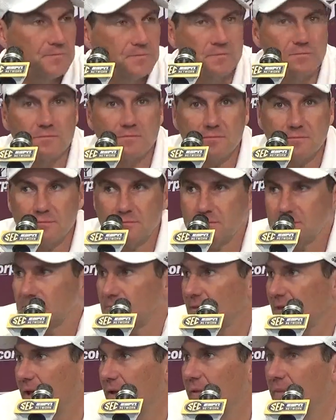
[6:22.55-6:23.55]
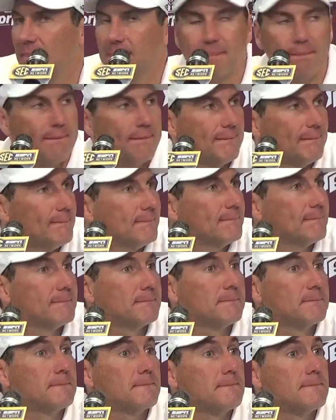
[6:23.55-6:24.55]
You had some pretty
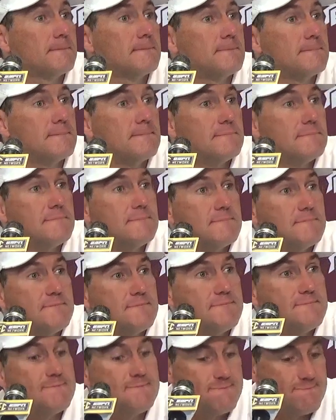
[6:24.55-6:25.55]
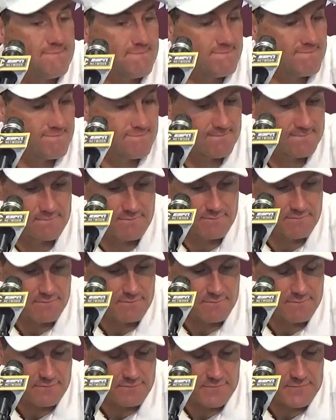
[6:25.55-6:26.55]
prolific quarterback running back backfield
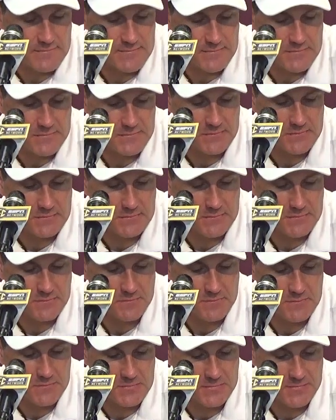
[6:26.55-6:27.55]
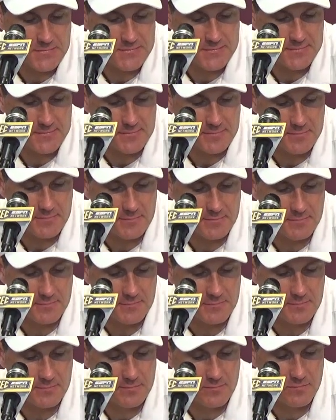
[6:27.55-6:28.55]
duos in your career at Florida and LSU. Is
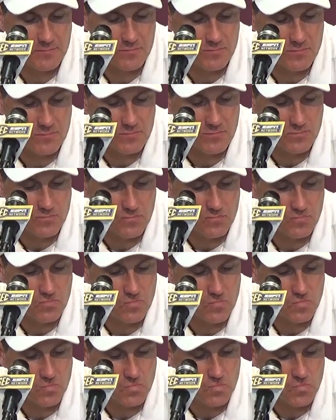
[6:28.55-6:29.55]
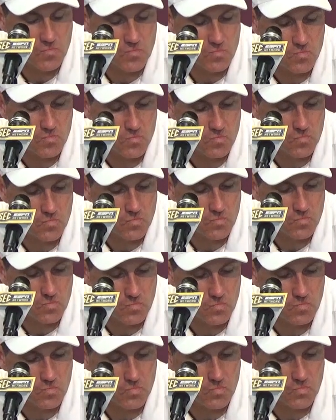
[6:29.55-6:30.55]
there anything in particular that
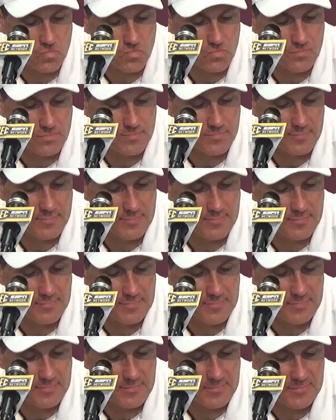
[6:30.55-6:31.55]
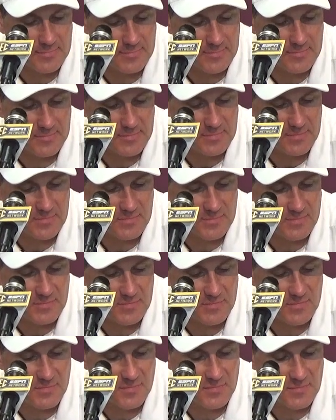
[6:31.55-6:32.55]
makes guys pair well together,
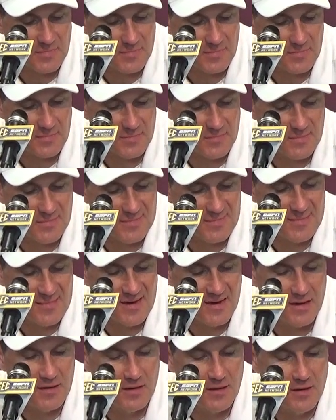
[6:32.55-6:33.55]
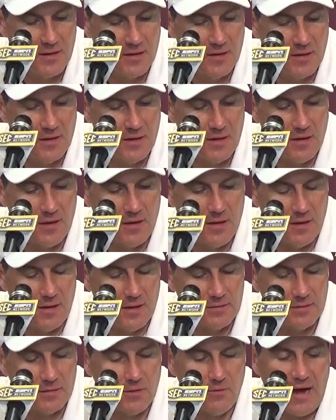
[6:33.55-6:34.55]
certainly this year when they're going to the wrong?
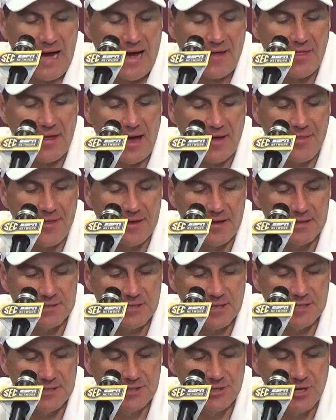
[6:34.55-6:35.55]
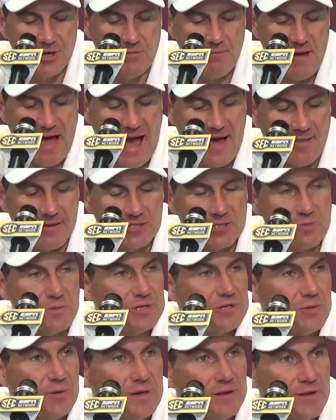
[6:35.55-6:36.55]
Well, I think it's good balance
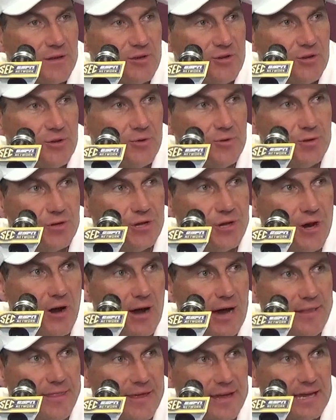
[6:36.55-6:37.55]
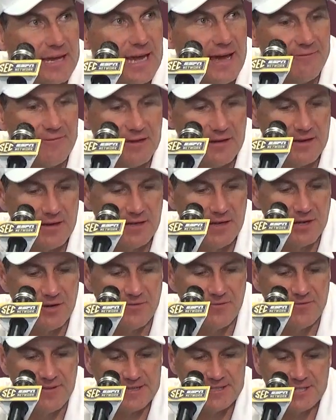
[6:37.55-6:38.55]
between the two. You know, I think having, you know,
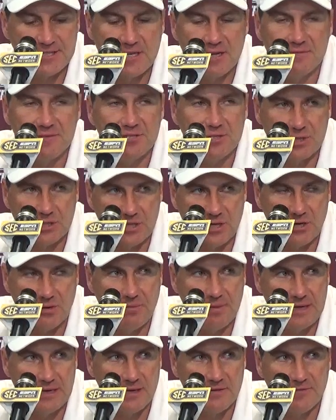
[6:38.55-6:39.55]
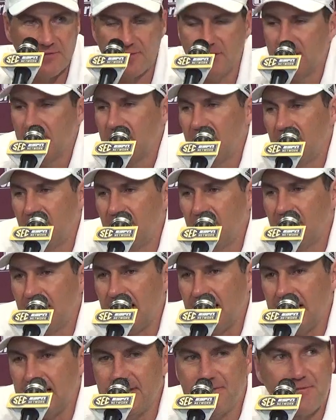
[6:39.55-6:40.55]
Fitz gives you a little bit of,
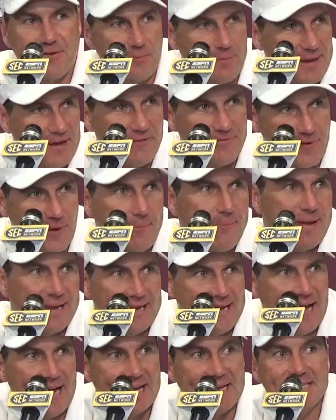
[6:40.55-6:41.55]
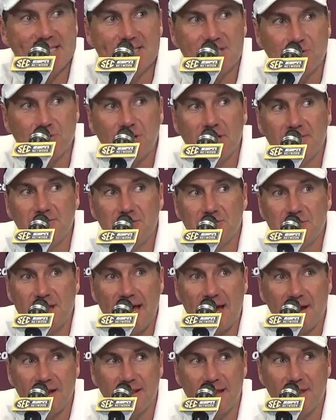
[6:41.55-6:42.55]
for a big guy, he still gives you
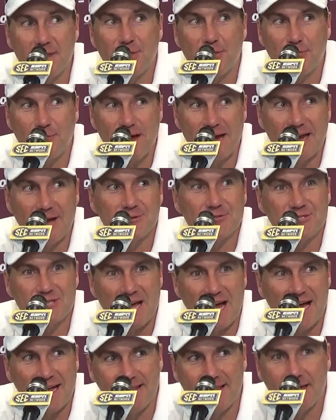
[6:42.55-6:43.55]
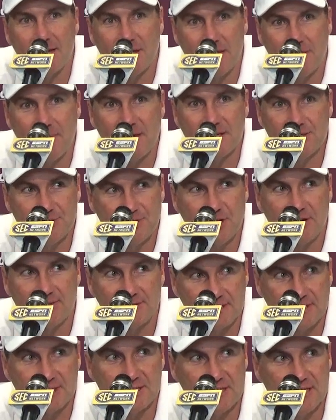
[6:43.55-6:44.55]
that threat outside that makes you
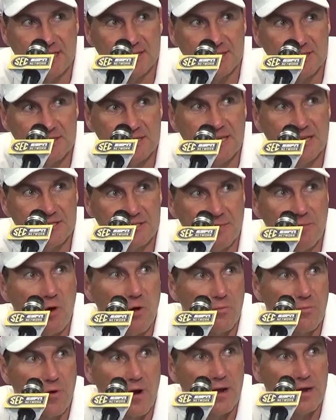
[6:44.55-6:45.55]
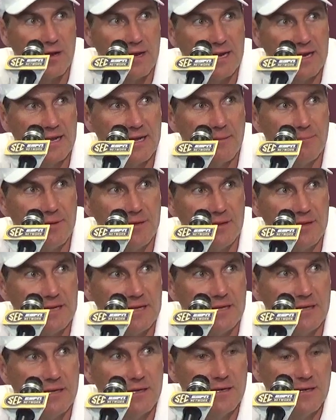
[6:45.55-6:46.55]
nervous, because he has some home run hitting
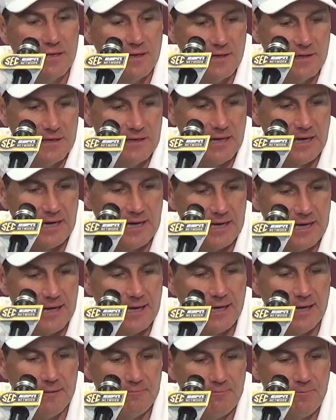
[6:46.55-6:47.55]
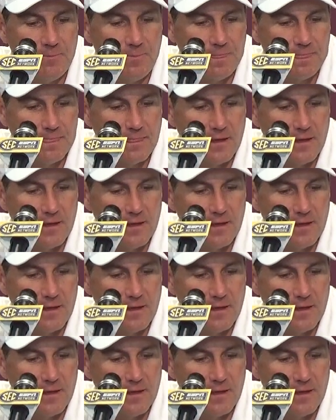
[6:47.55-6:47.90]
ability. And